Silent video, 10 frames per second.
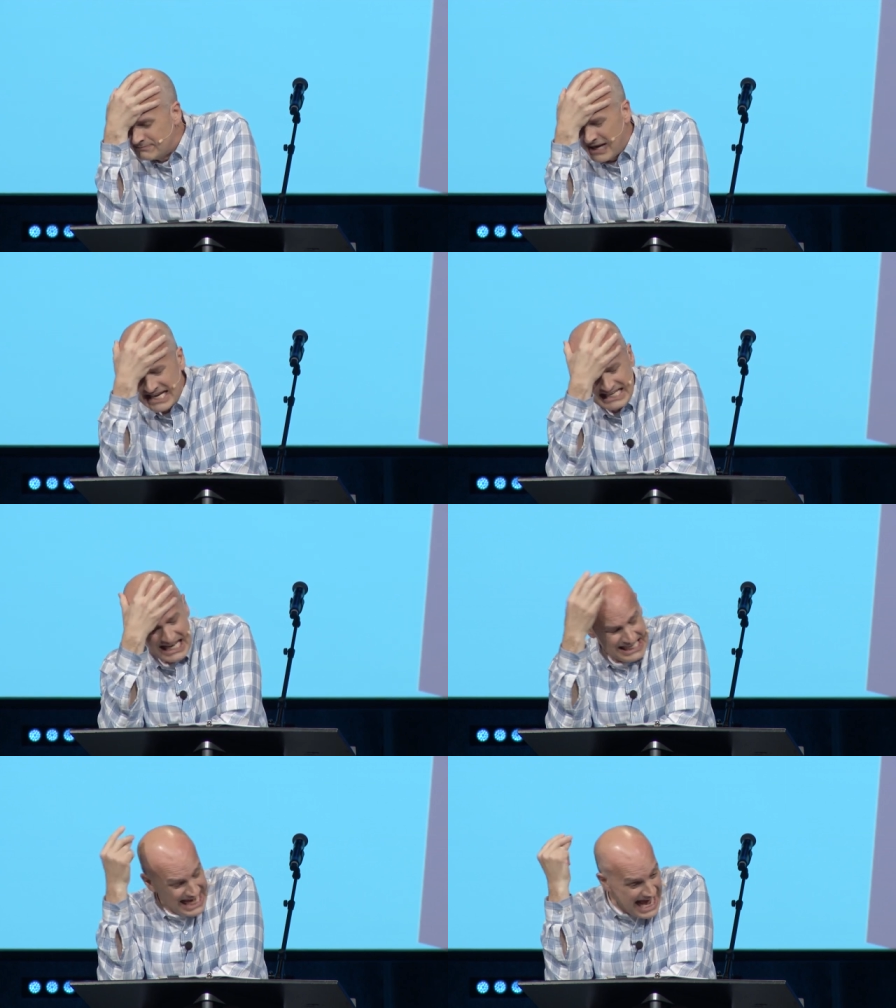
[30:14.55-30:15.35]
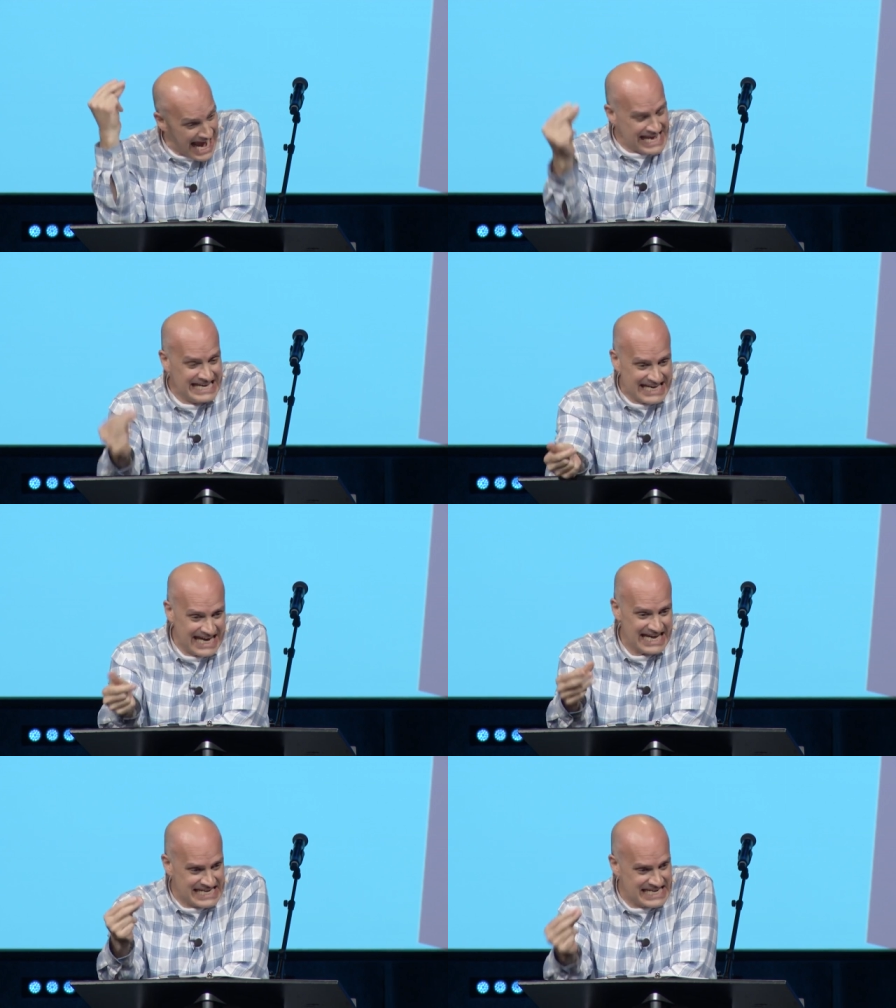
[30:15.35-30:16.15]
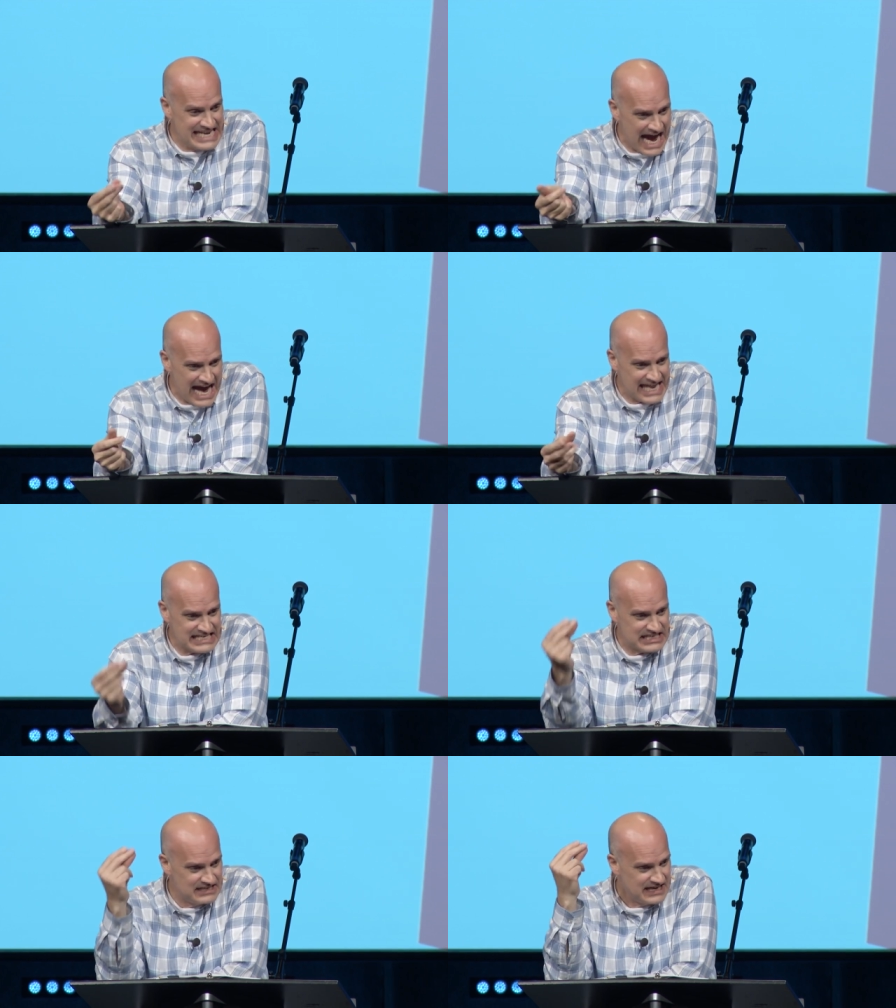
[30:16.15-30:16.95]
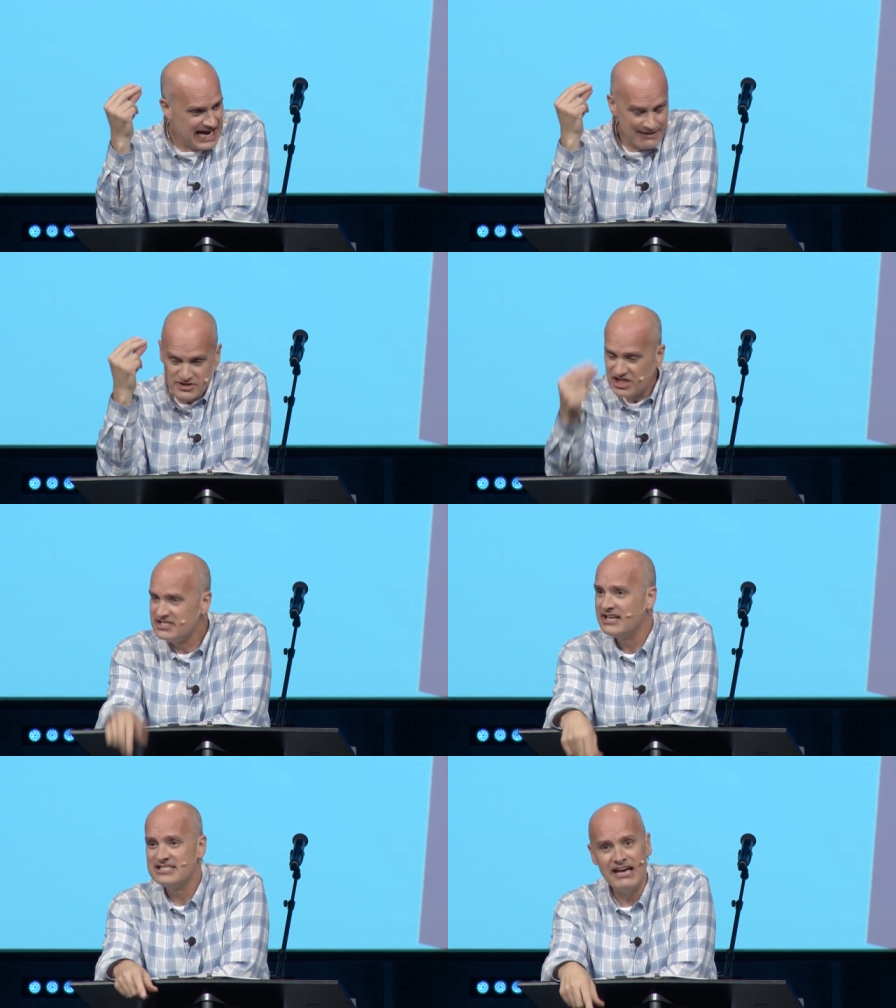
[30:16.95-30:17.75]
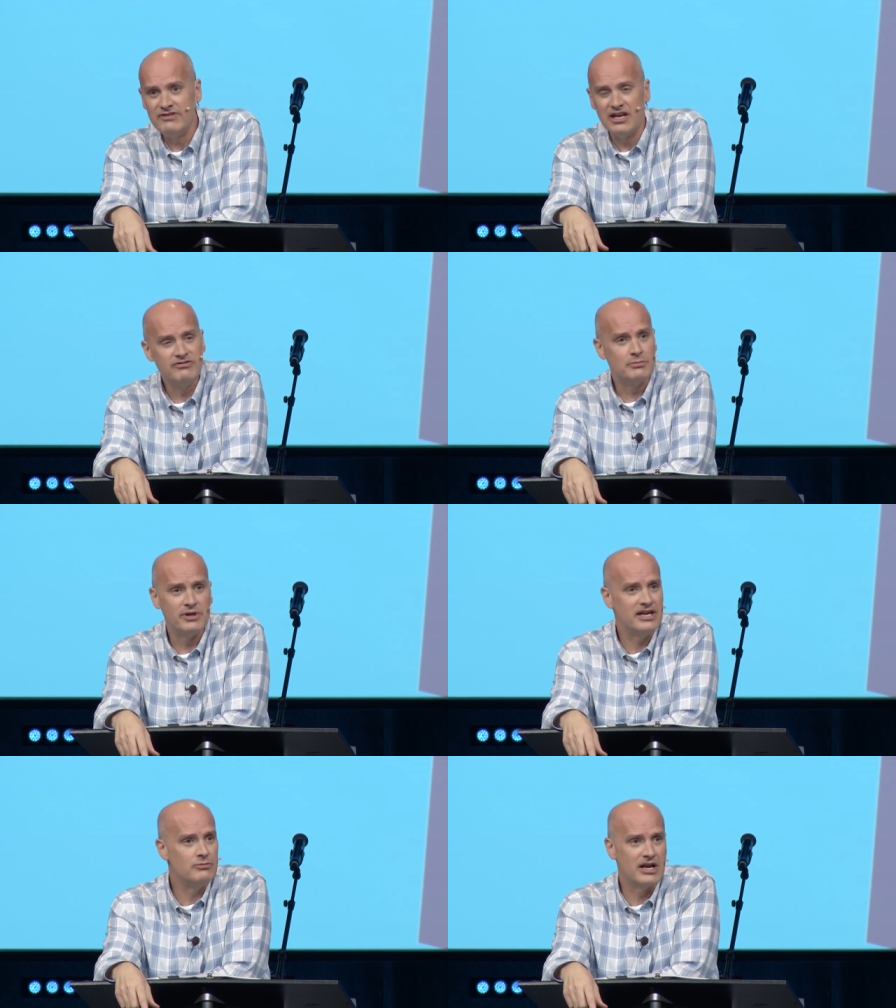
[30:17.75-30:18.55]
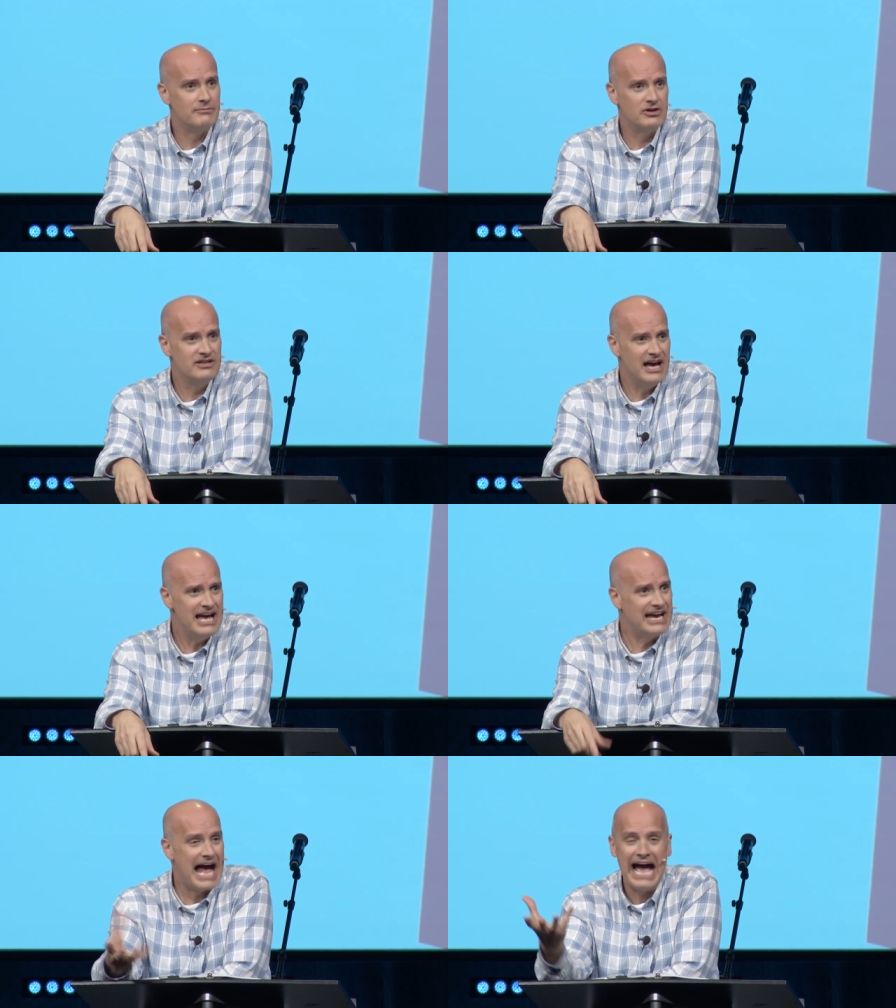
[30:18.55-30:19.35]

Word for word: by golly, I cannot, I'm just not savvy enough to plan when I'm going to die.